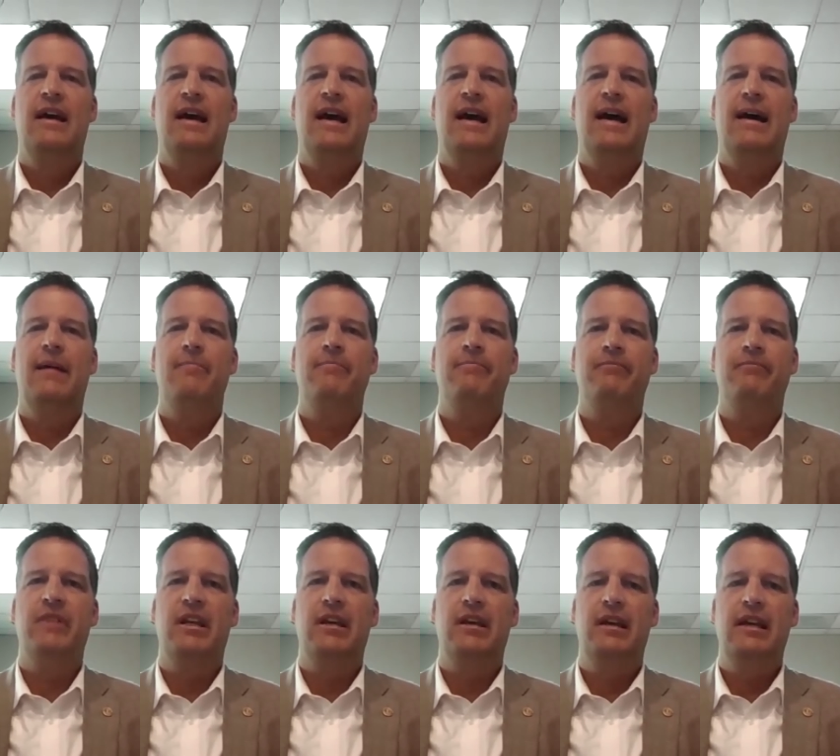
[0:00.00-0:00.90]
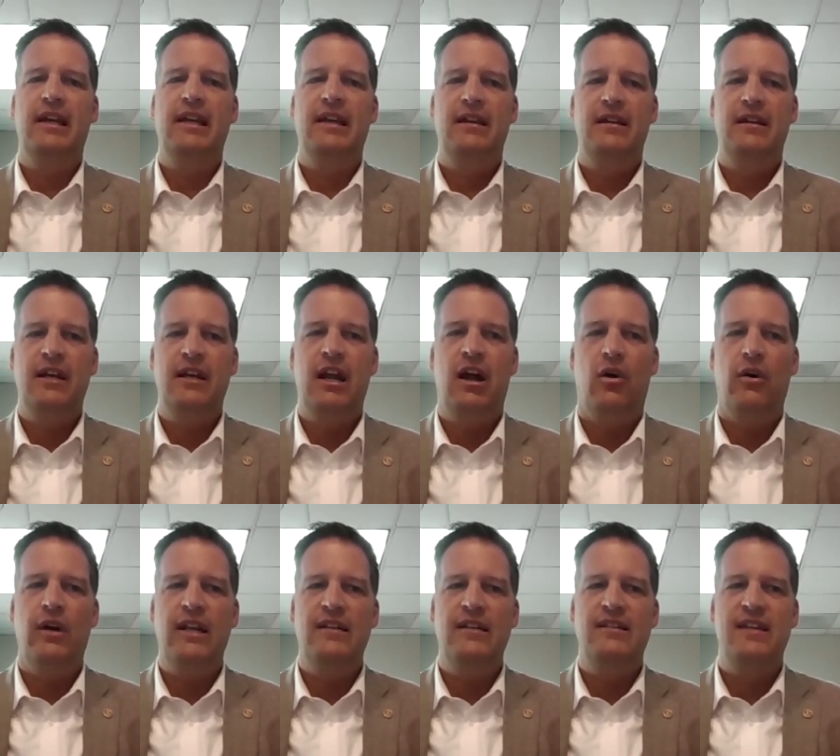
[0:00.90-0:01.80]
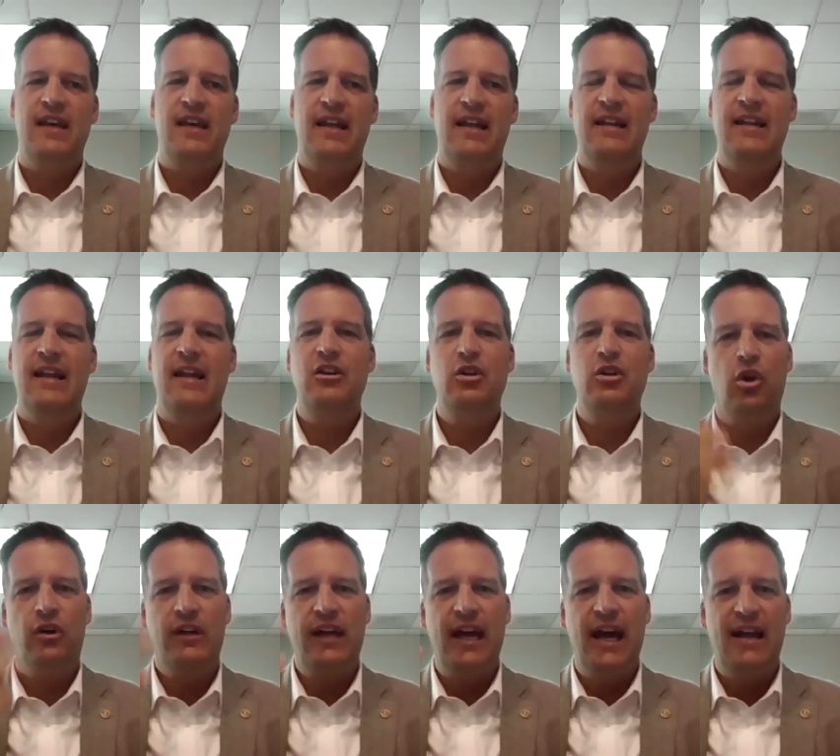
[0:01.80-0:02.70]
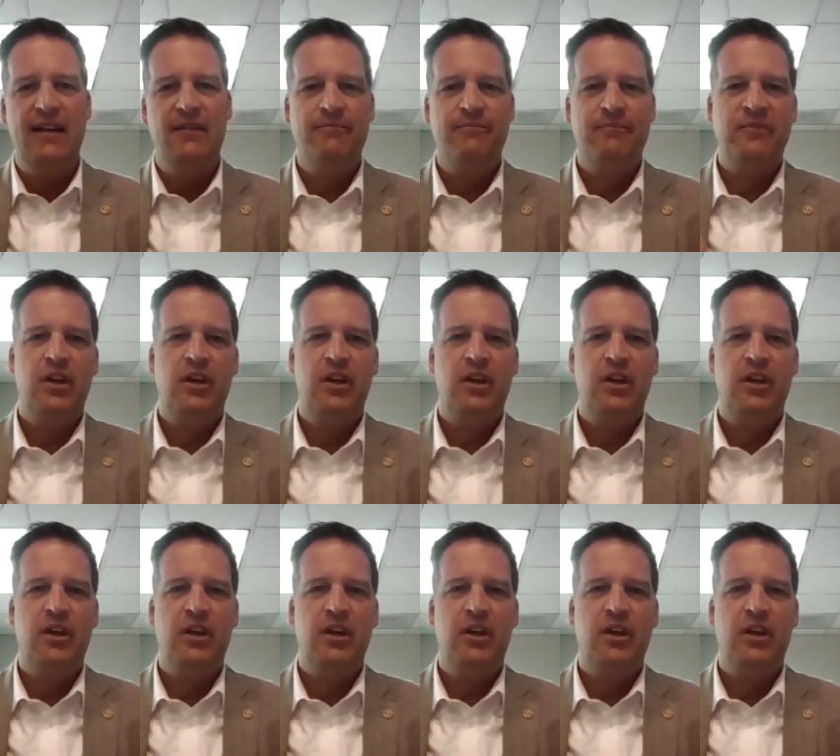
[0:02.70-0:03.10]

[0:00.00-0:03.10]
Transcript: Um, you know, it's and, and then you look at